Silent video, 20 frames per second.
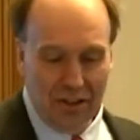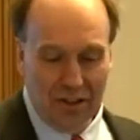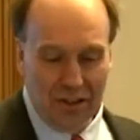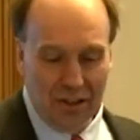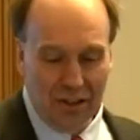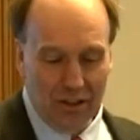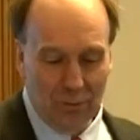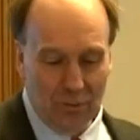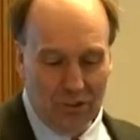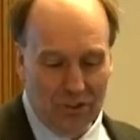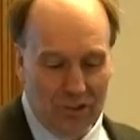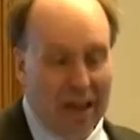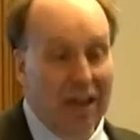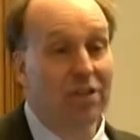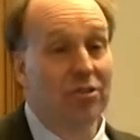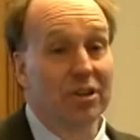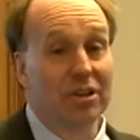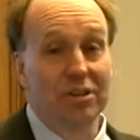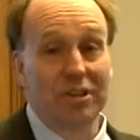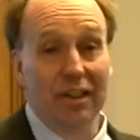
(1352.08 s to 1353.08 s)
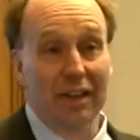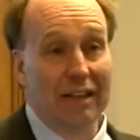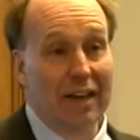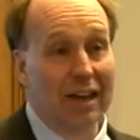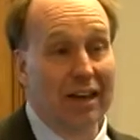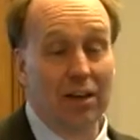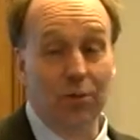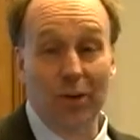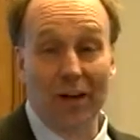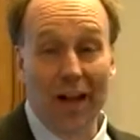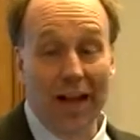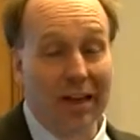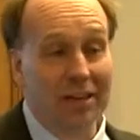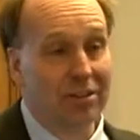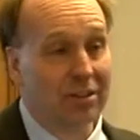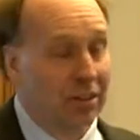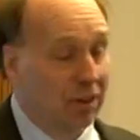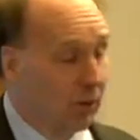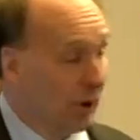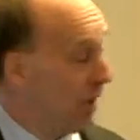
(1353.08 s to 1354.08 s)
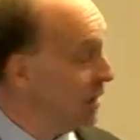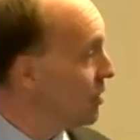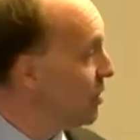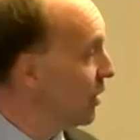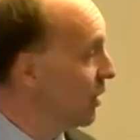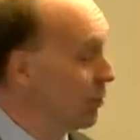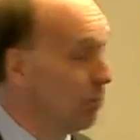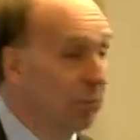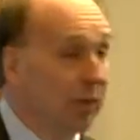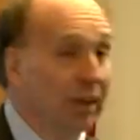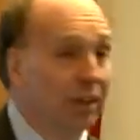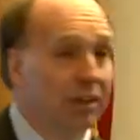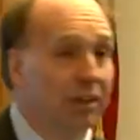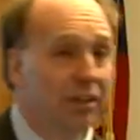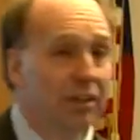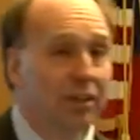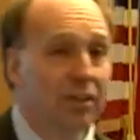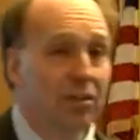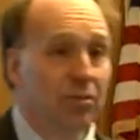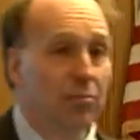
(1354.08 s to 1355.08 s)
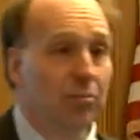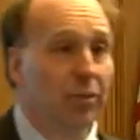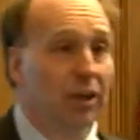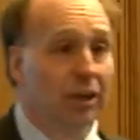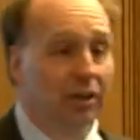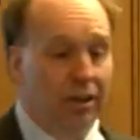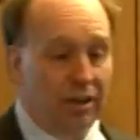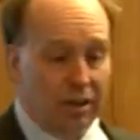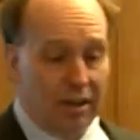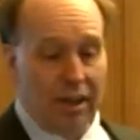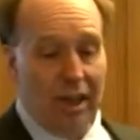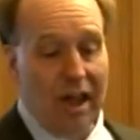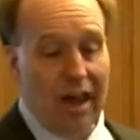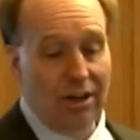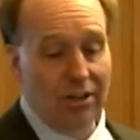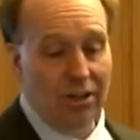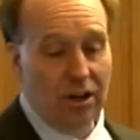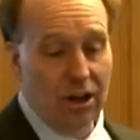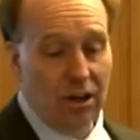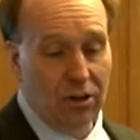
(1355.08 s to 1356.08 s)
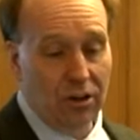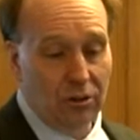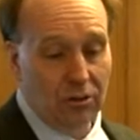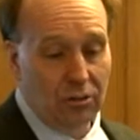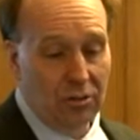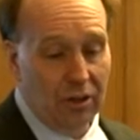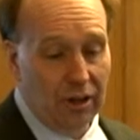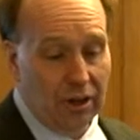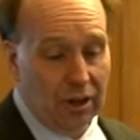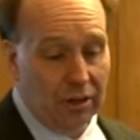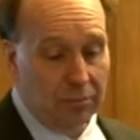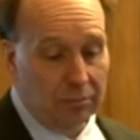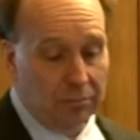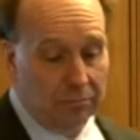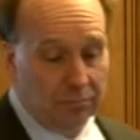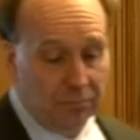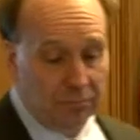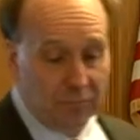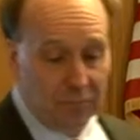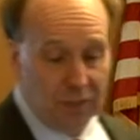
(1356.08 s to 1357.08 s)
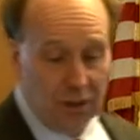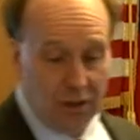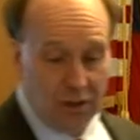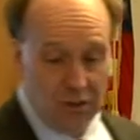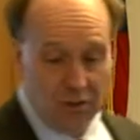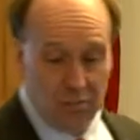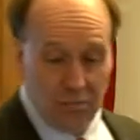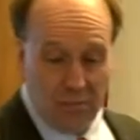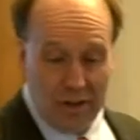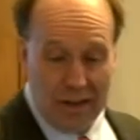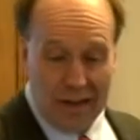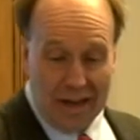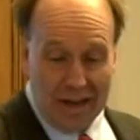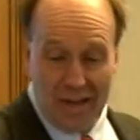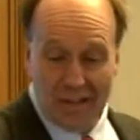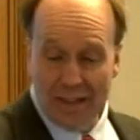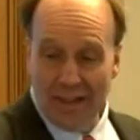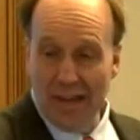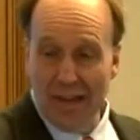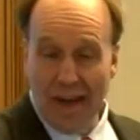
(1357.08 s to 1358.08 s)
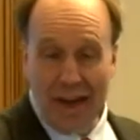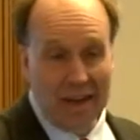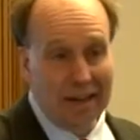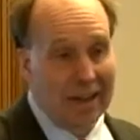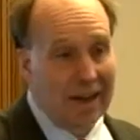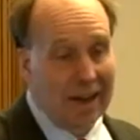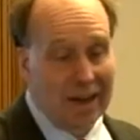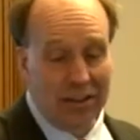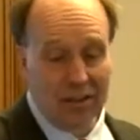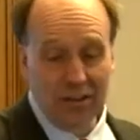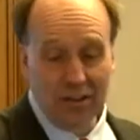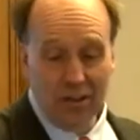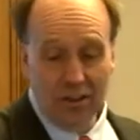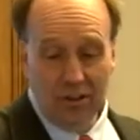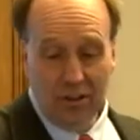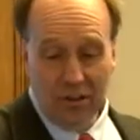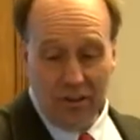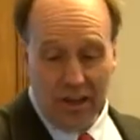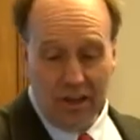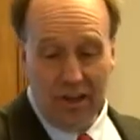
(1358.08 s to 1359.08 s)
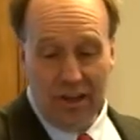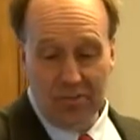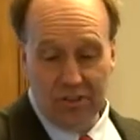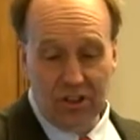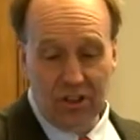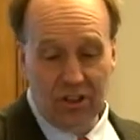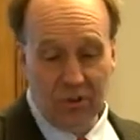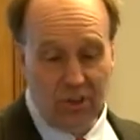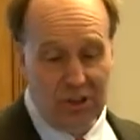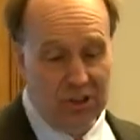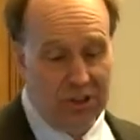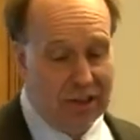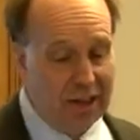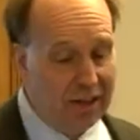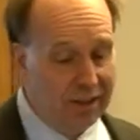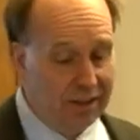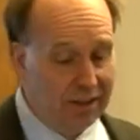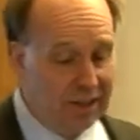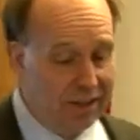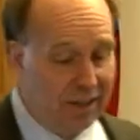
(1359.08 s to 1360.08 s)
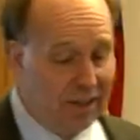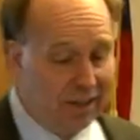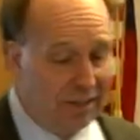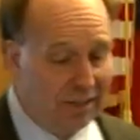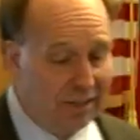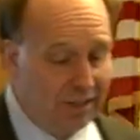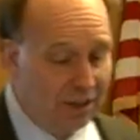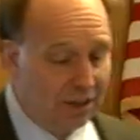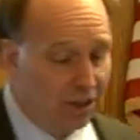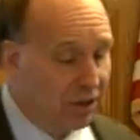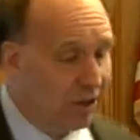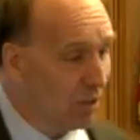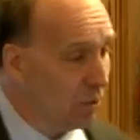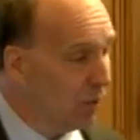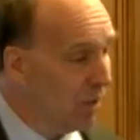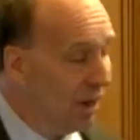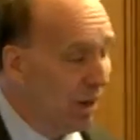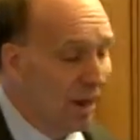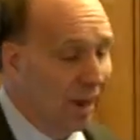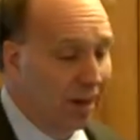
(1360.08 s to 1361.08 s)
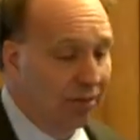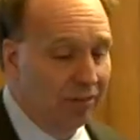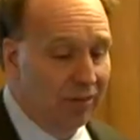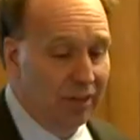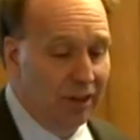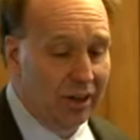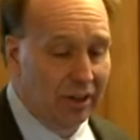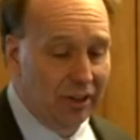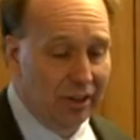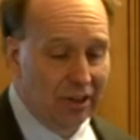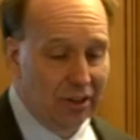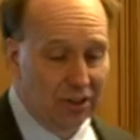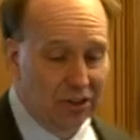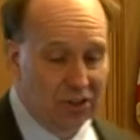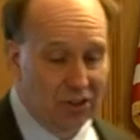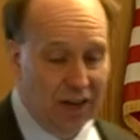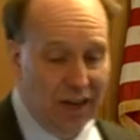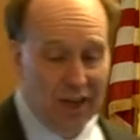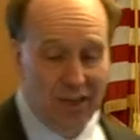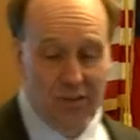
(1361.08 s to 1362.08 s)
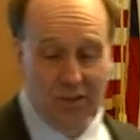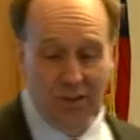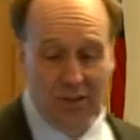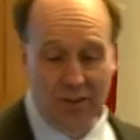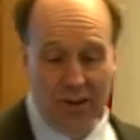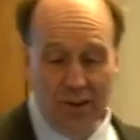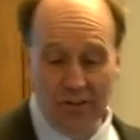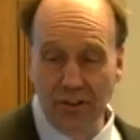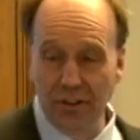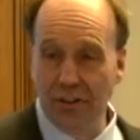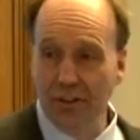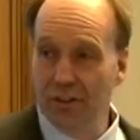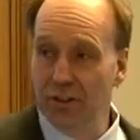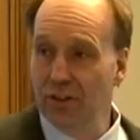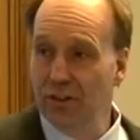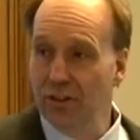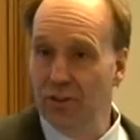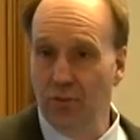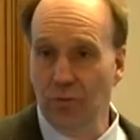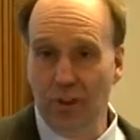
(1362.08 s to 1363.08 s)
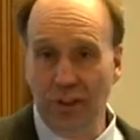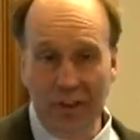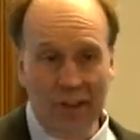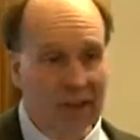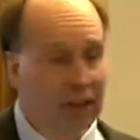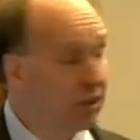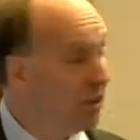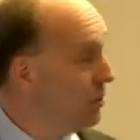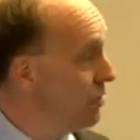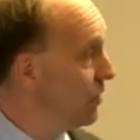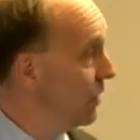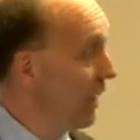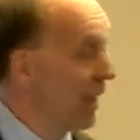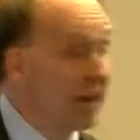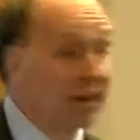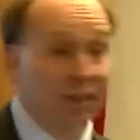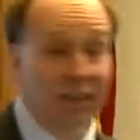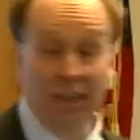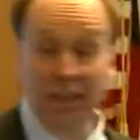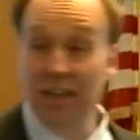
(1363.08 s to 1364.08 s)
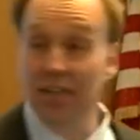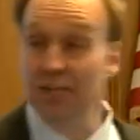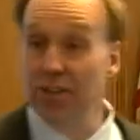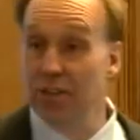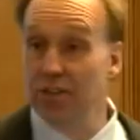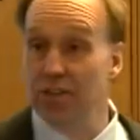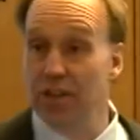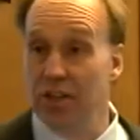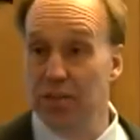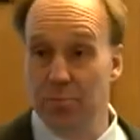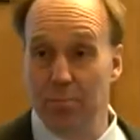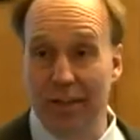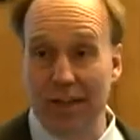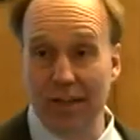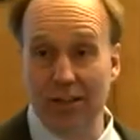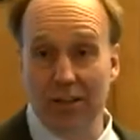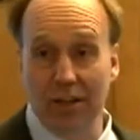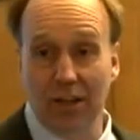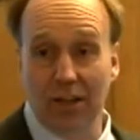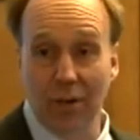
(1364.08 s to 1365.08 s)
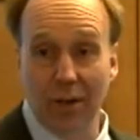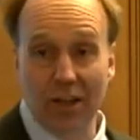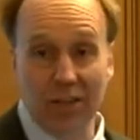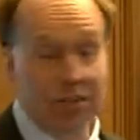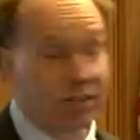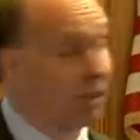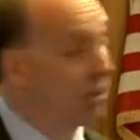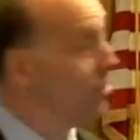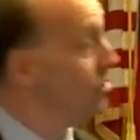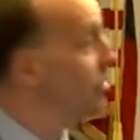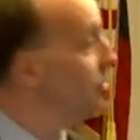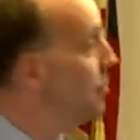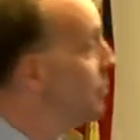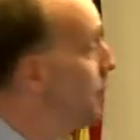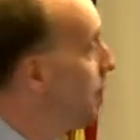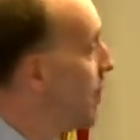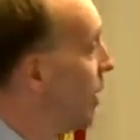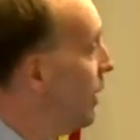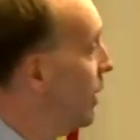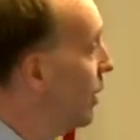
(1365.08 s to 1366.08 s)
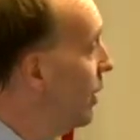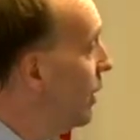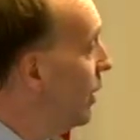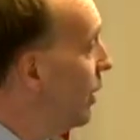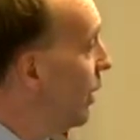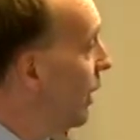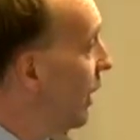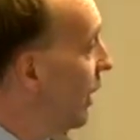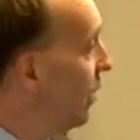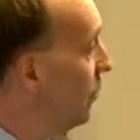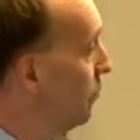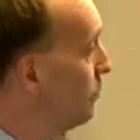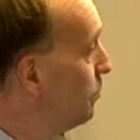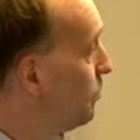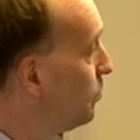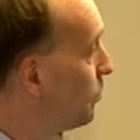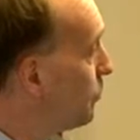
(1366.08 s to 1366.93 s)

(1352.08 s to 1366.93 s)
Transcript: it was interesting that he would ask the question, but, but had no, um, in eighteen ninety-eight, and even to his death in nineteen thirty-one, had very little chance of ever really understanding even such basic questions. Um,